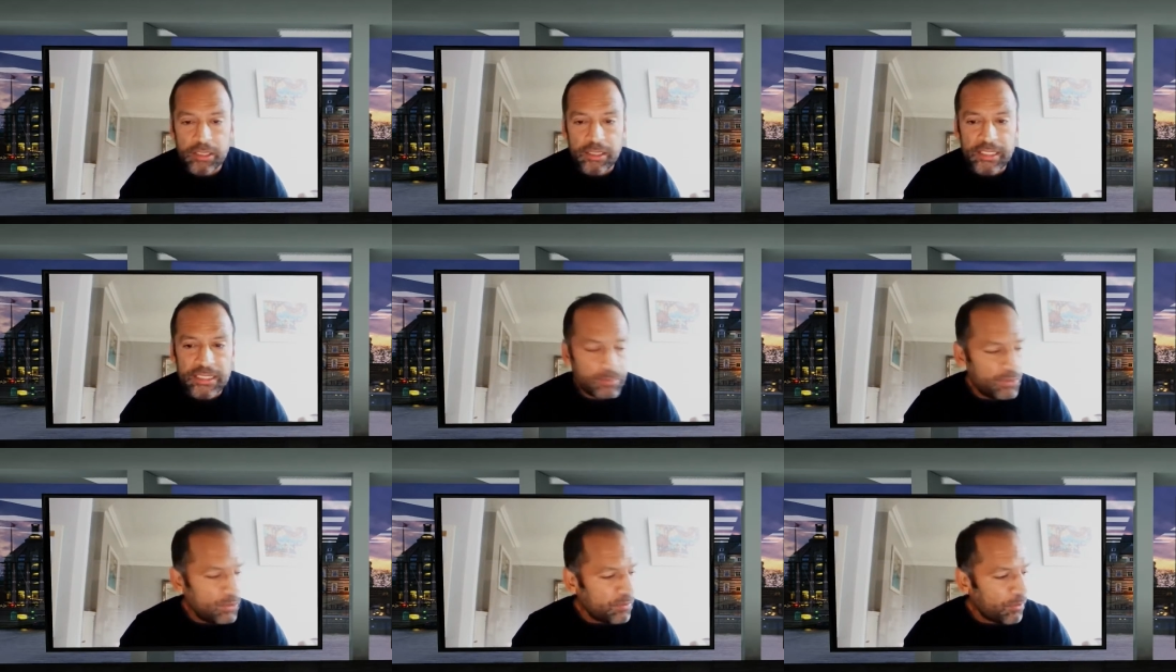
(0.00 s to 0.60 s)
So
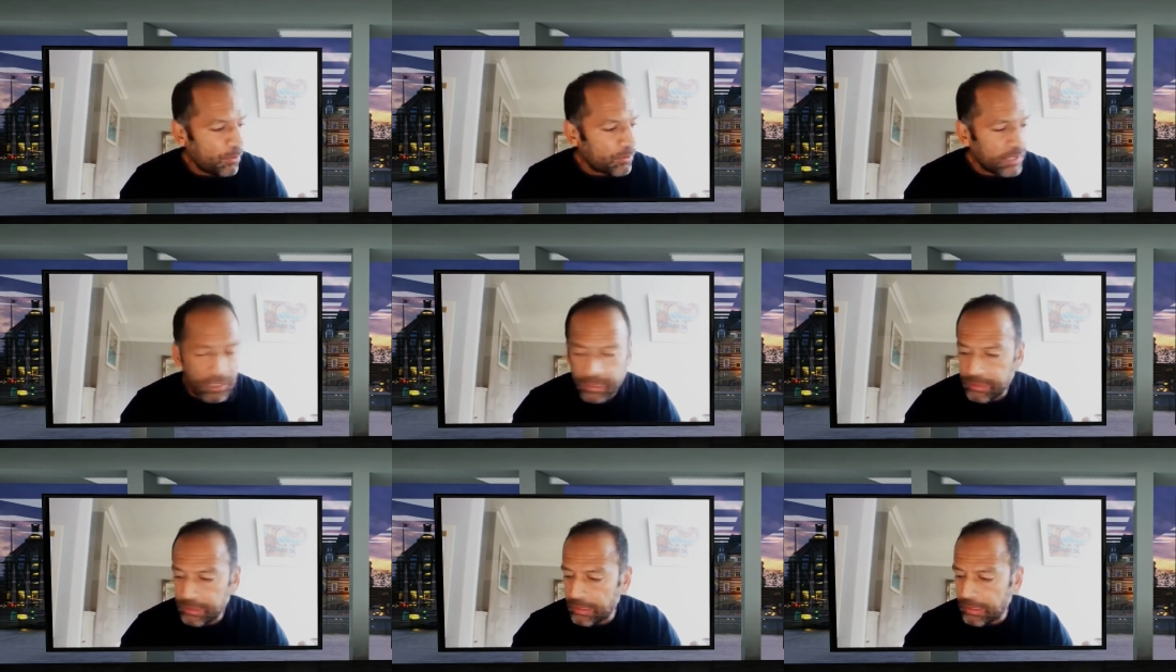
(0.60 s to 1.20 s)
let's move on
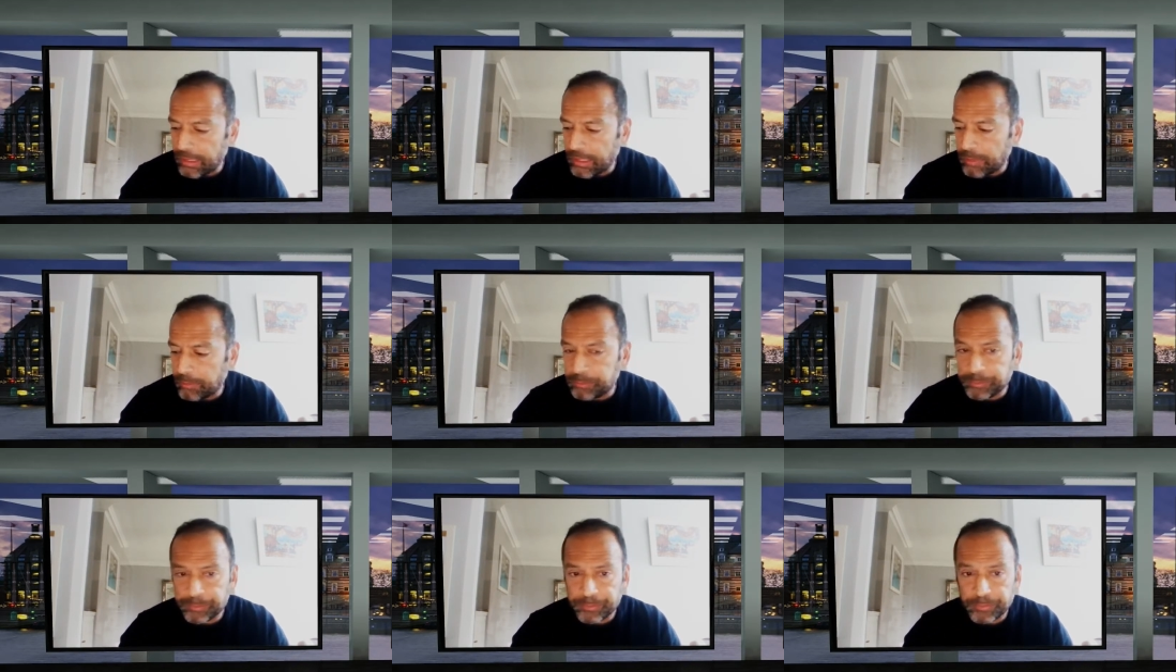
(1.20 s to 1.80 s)
then
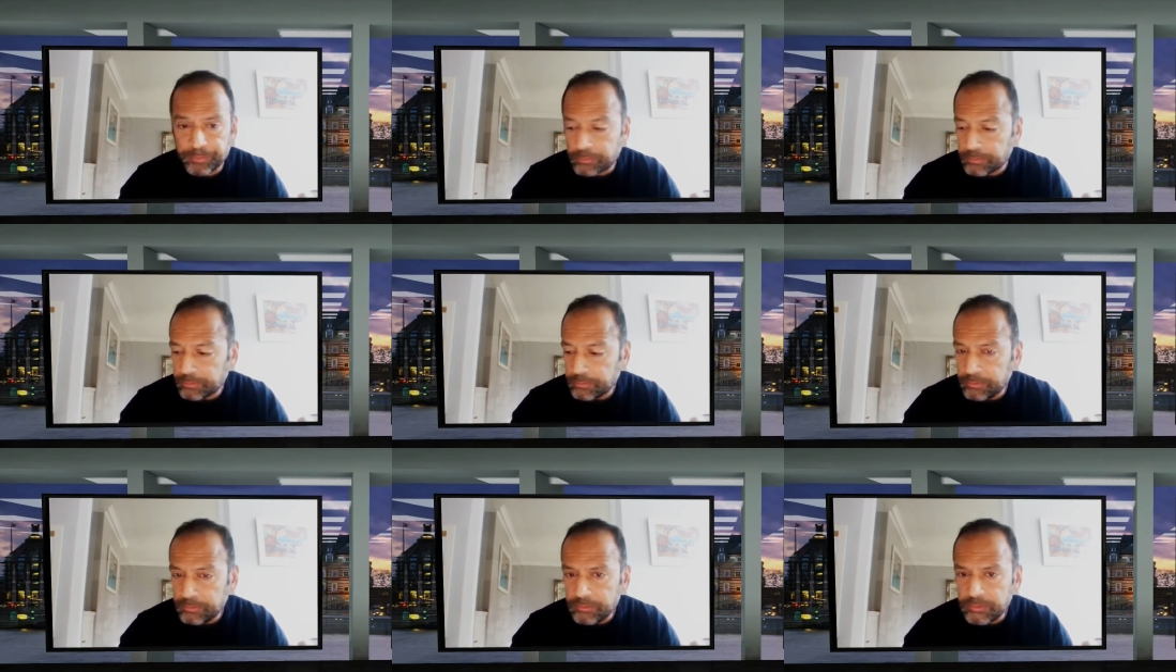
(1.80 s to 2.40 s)

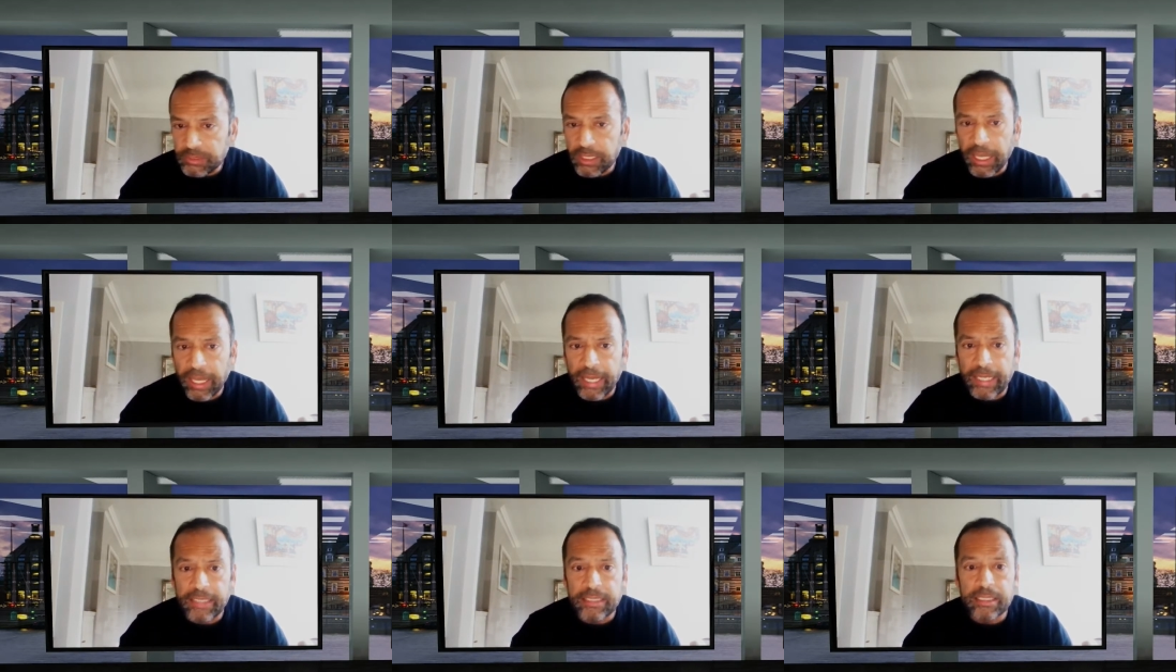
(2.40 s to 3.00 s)

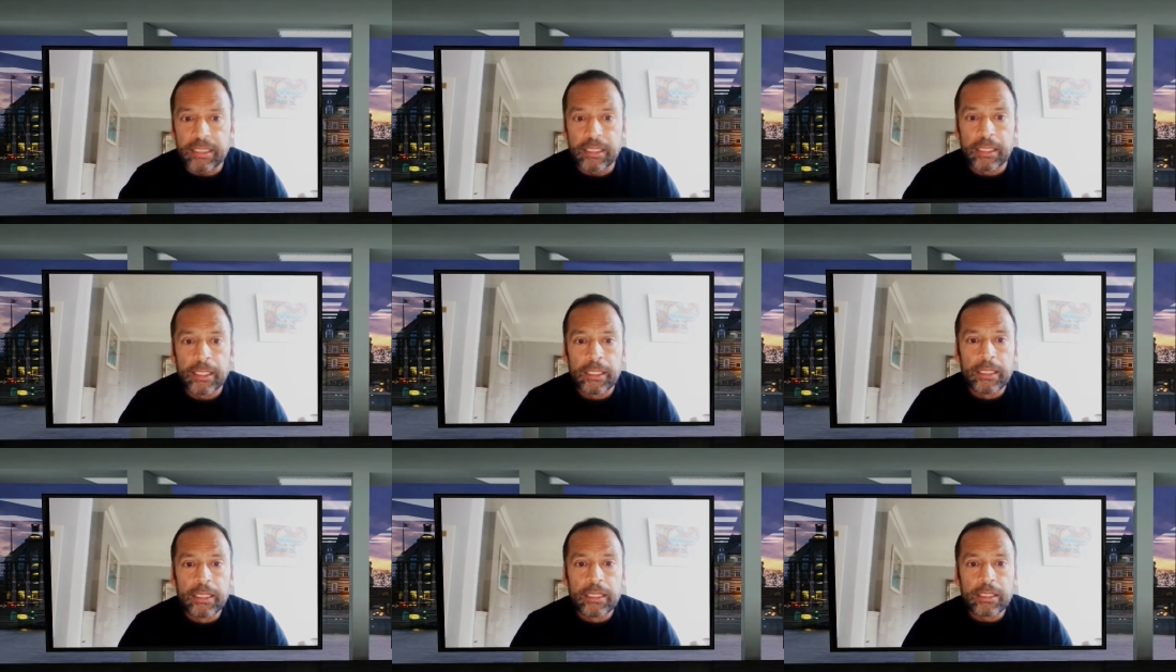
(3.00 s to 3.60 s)
and
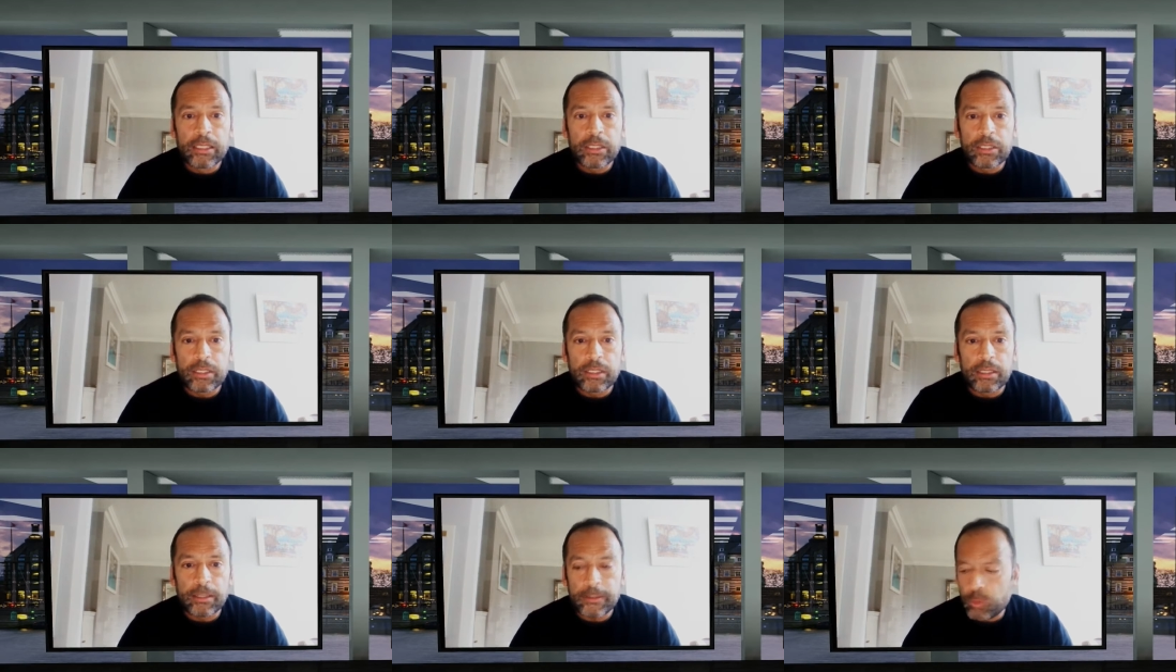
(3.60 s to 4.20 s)

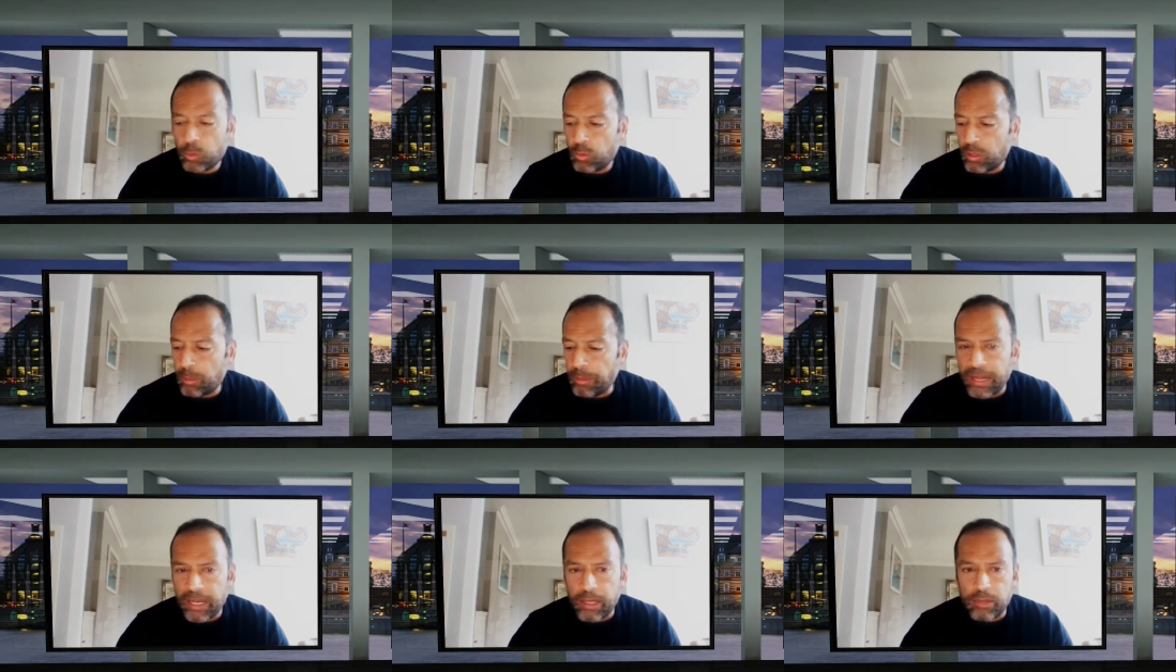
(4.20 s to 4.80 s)

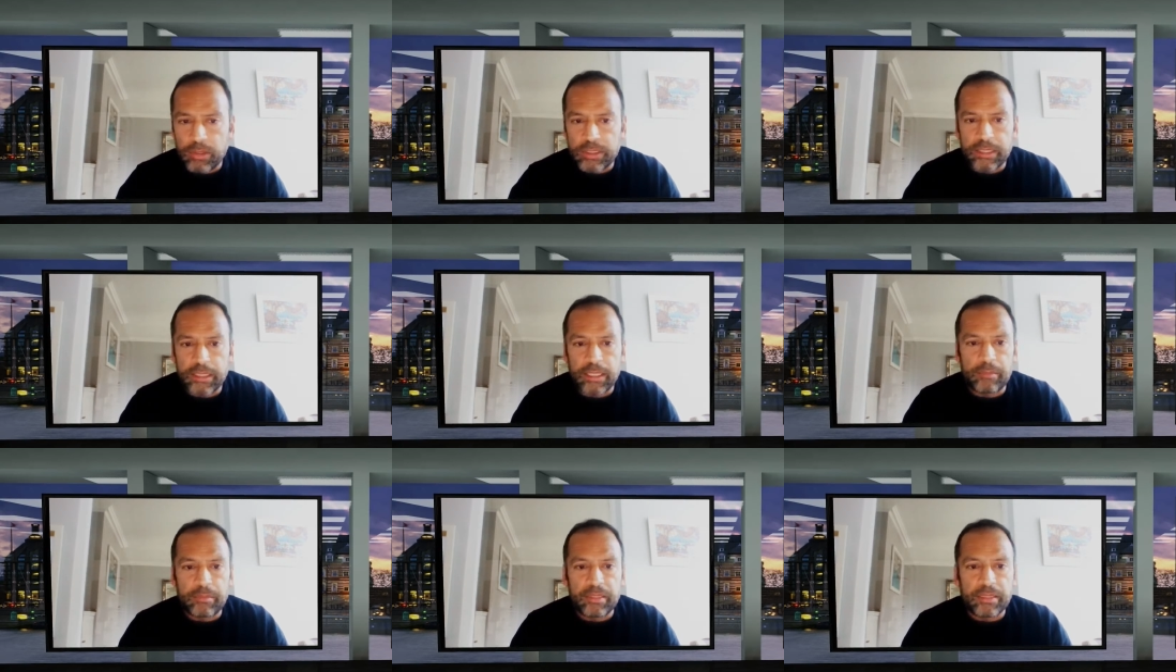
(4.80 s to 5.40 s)
talk about
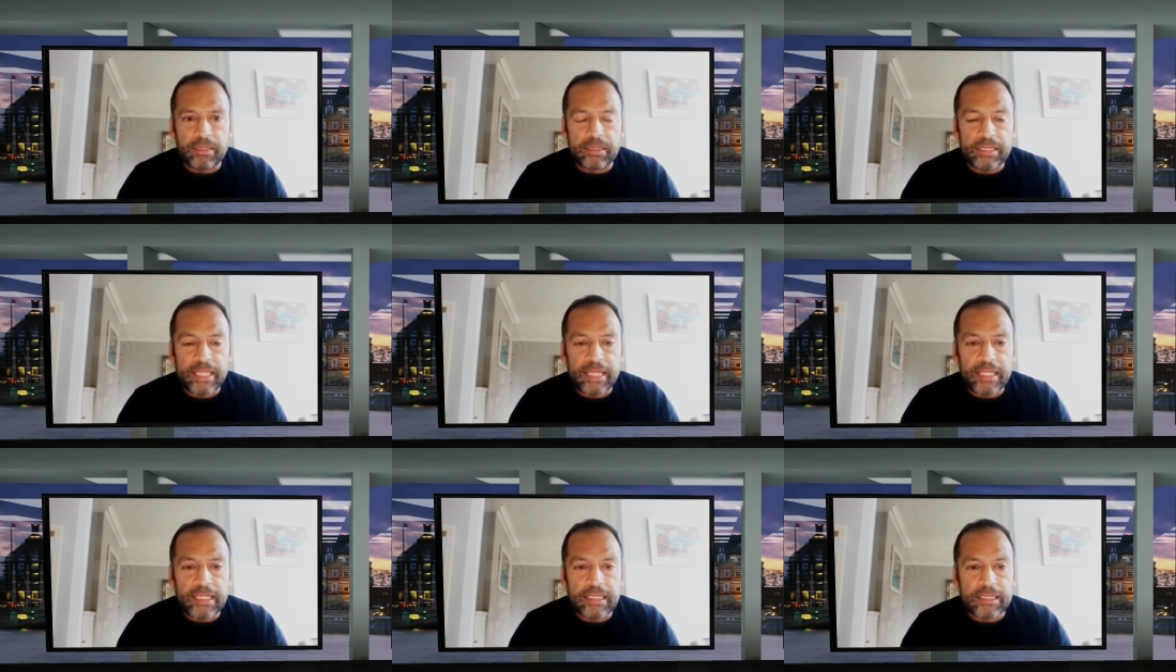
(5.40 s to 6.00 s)
the
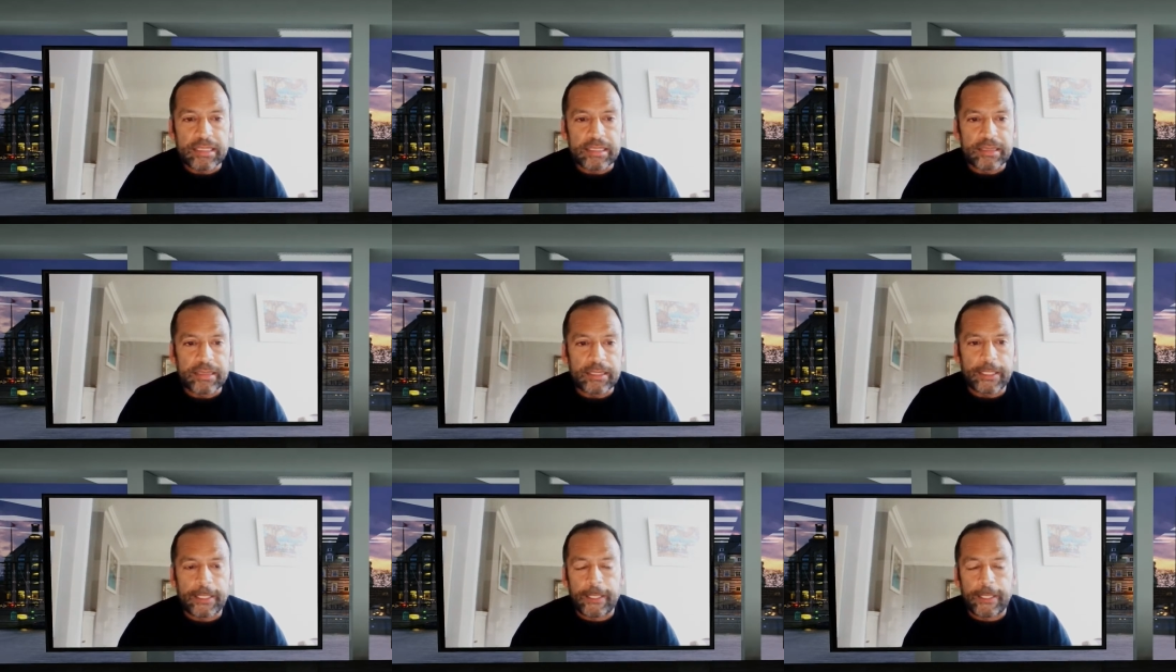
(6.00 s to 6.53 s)
second